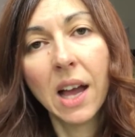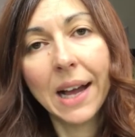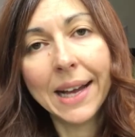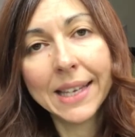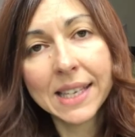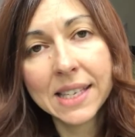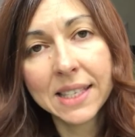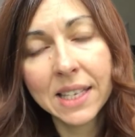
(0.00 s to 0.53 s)

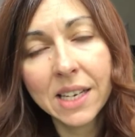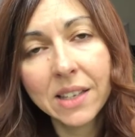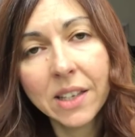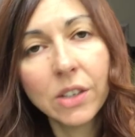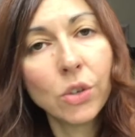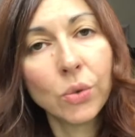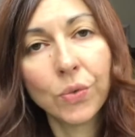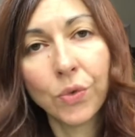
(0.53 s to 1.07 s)
I can say
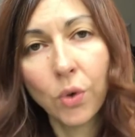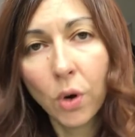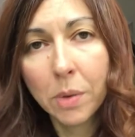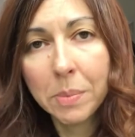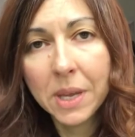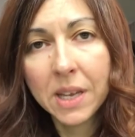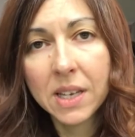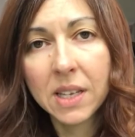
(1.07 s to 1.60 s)
that
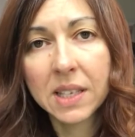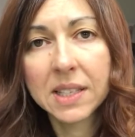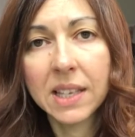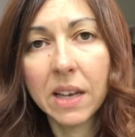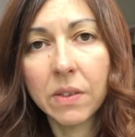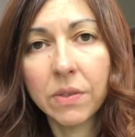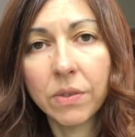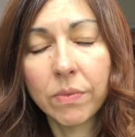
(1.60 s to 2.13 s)
euphorbias
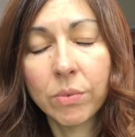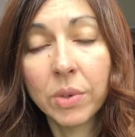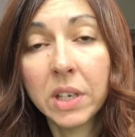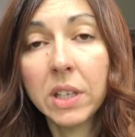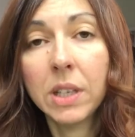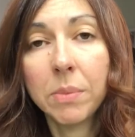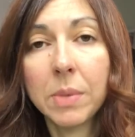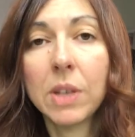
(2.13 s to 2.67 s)
have
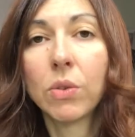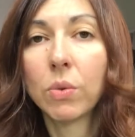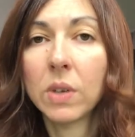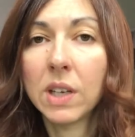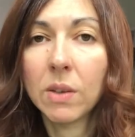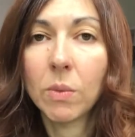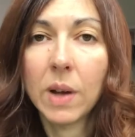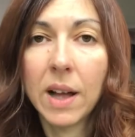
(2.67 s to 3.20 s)
really been
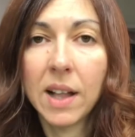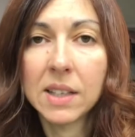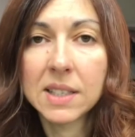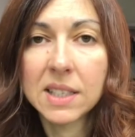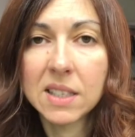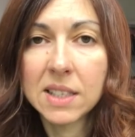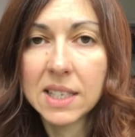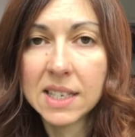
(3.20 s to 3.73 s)
doing well
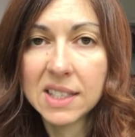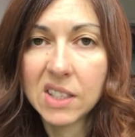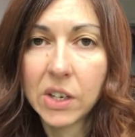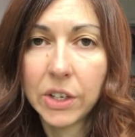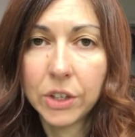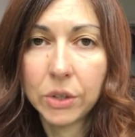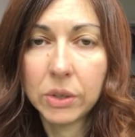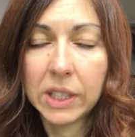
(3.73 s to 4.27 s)
since I
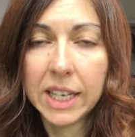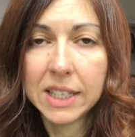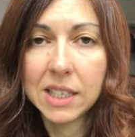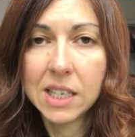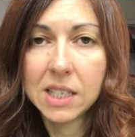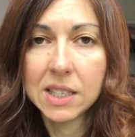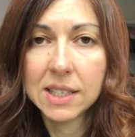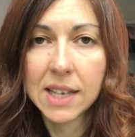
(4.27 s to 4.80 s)
started
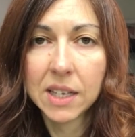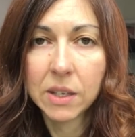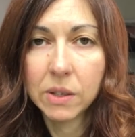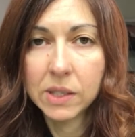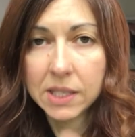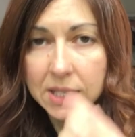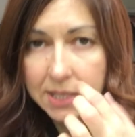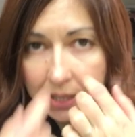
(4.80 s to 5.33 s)
collecting
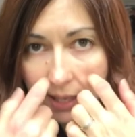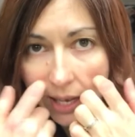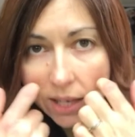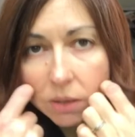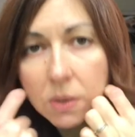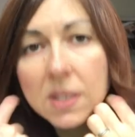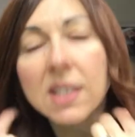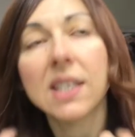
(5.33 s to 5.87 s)
succulents and
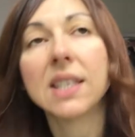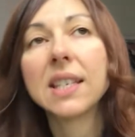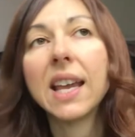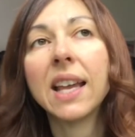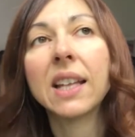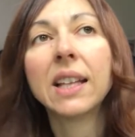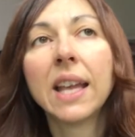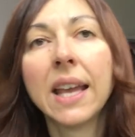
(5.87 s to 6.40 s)
cactuses,
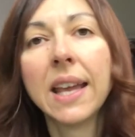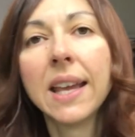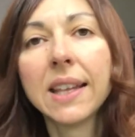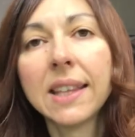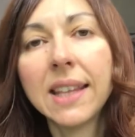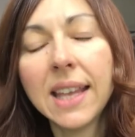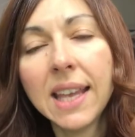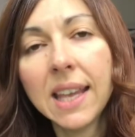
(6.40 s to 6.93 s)
and
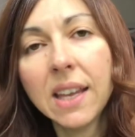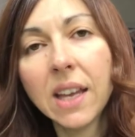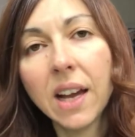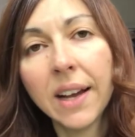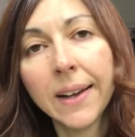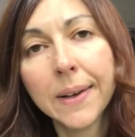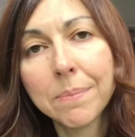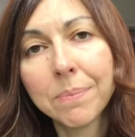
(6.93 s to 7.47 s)
they
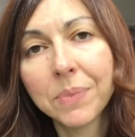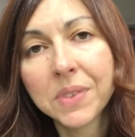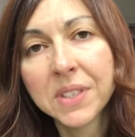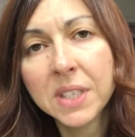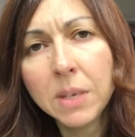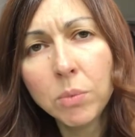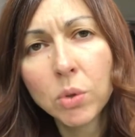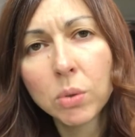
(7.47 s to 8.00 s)

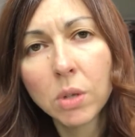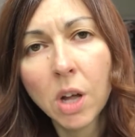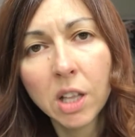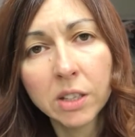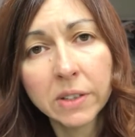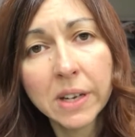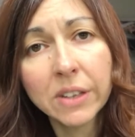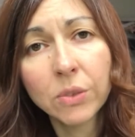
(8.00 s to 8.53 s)
seem to
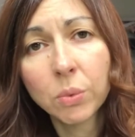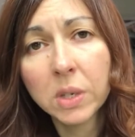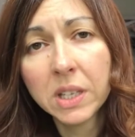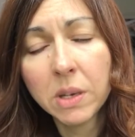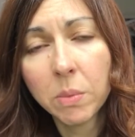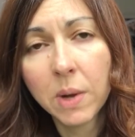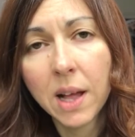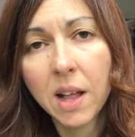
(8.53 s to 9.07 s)
tolerate
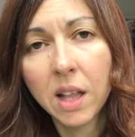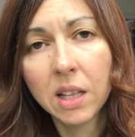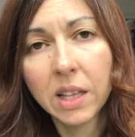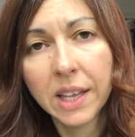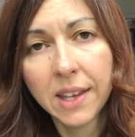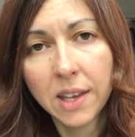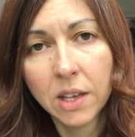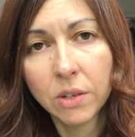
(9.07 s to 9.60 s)
really well
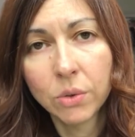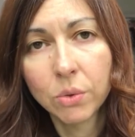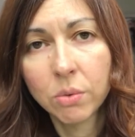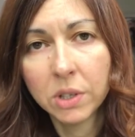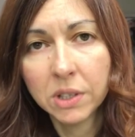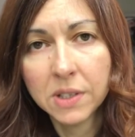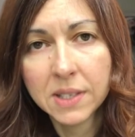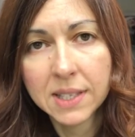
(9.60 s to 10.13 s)
heat
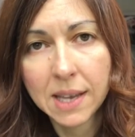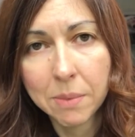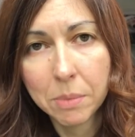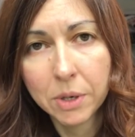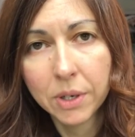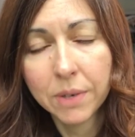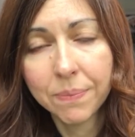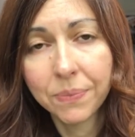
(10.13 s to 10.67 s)
during the
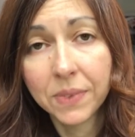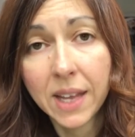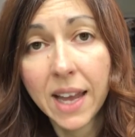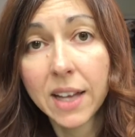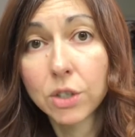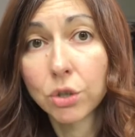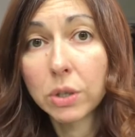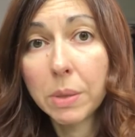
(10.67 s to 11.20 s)
summer. They
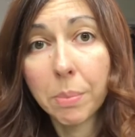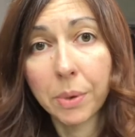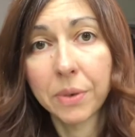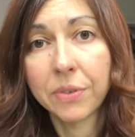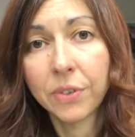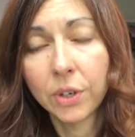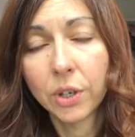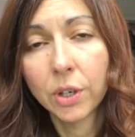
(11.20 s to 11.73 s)
actually
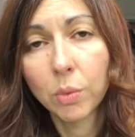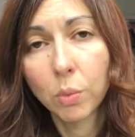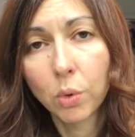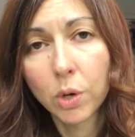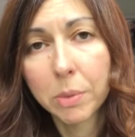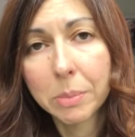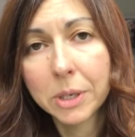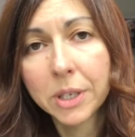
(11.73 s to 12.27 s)
prefer
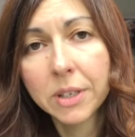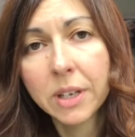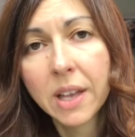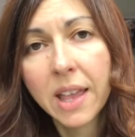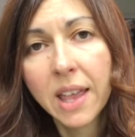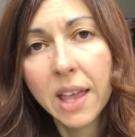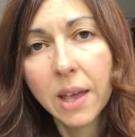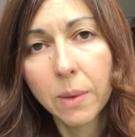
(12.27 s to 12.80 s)
warmer
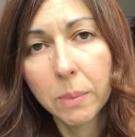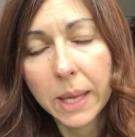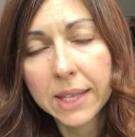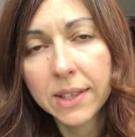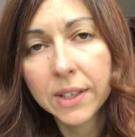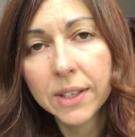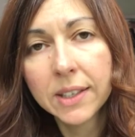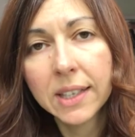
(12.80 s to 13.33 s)

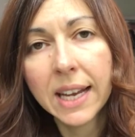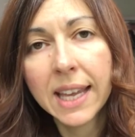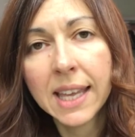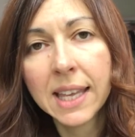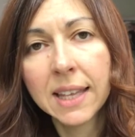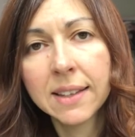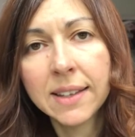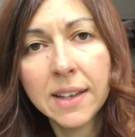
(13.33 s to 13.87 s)
weather,
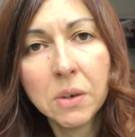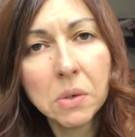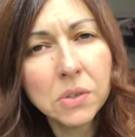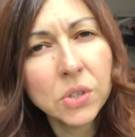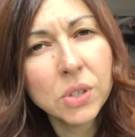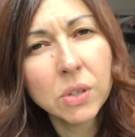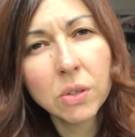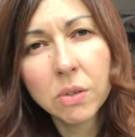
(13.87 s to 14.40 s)
and they
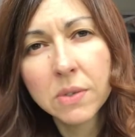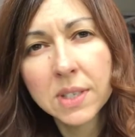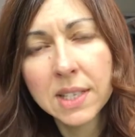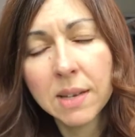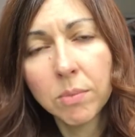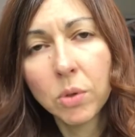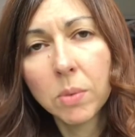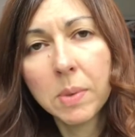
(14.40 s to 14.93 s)
also don't
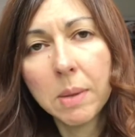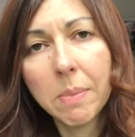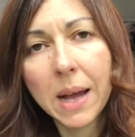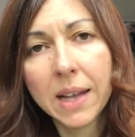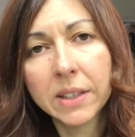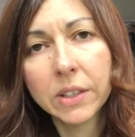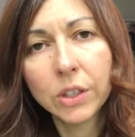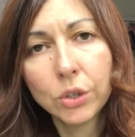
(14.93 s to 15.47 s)
seem to be
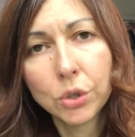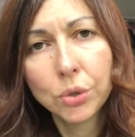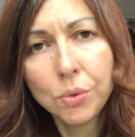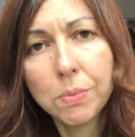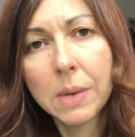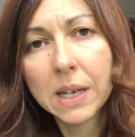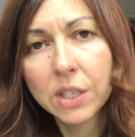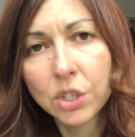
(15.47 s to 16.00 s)
bothered
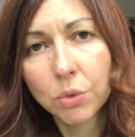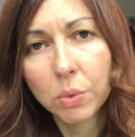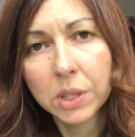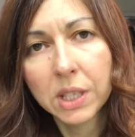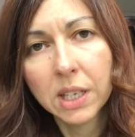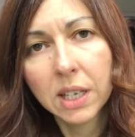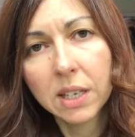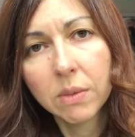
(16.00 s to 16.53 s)
too much
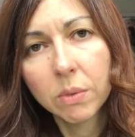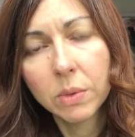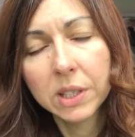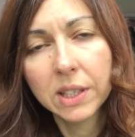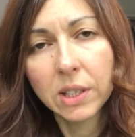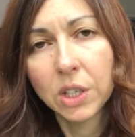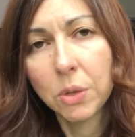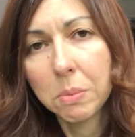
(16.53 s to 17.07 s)
with
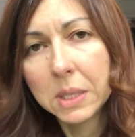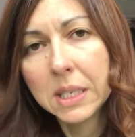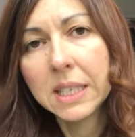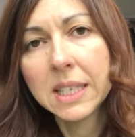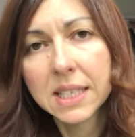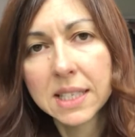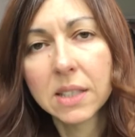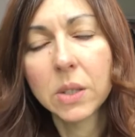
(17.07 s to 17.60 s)
when the
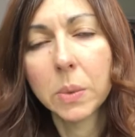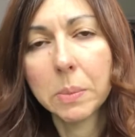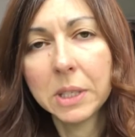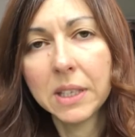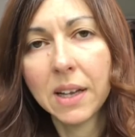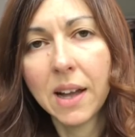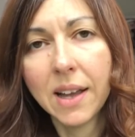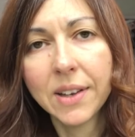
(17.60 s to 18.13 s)
humidity is a little
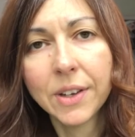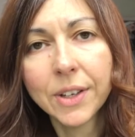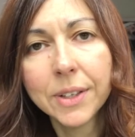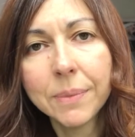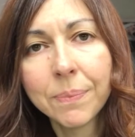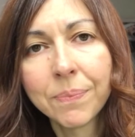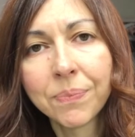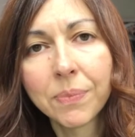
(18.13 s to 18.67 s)
bit
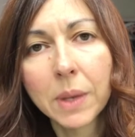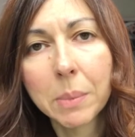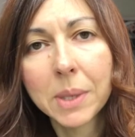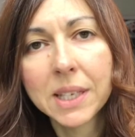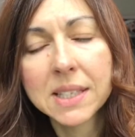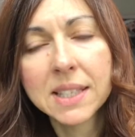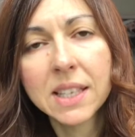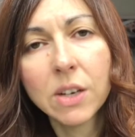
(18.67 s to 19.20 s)
higher,
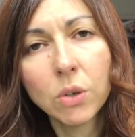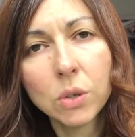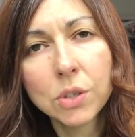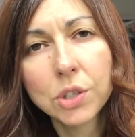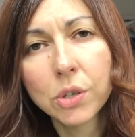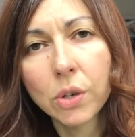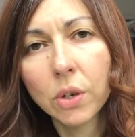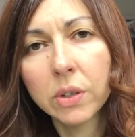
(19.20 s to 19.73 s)
because they
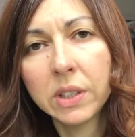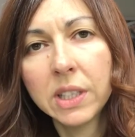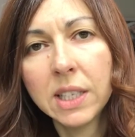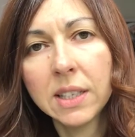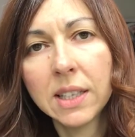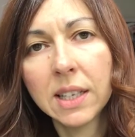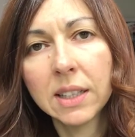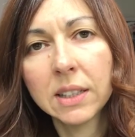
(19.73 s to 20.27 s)
also
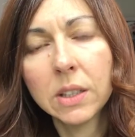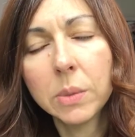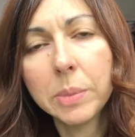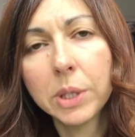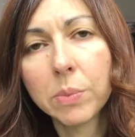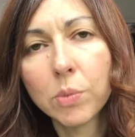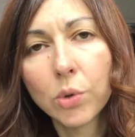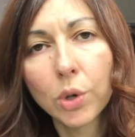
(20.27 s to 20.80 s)
need a little
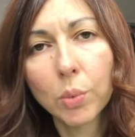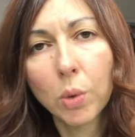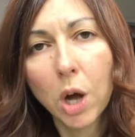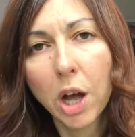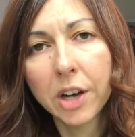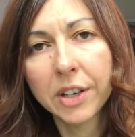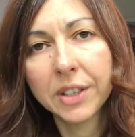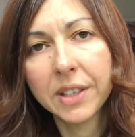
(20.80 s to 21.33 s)
bit more
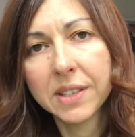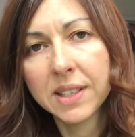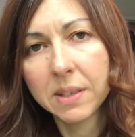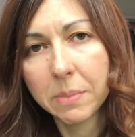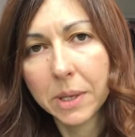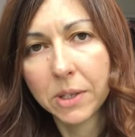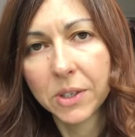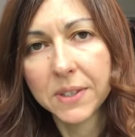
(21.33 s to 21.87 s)
water than
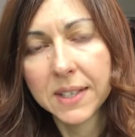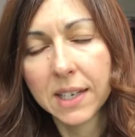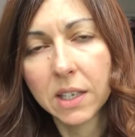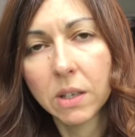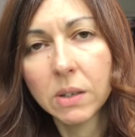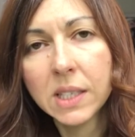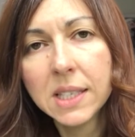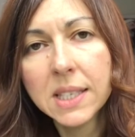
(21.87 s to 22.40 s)
some other
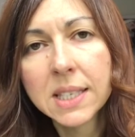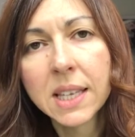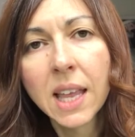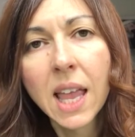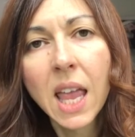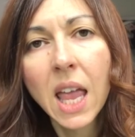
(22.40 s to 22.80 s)
succulents.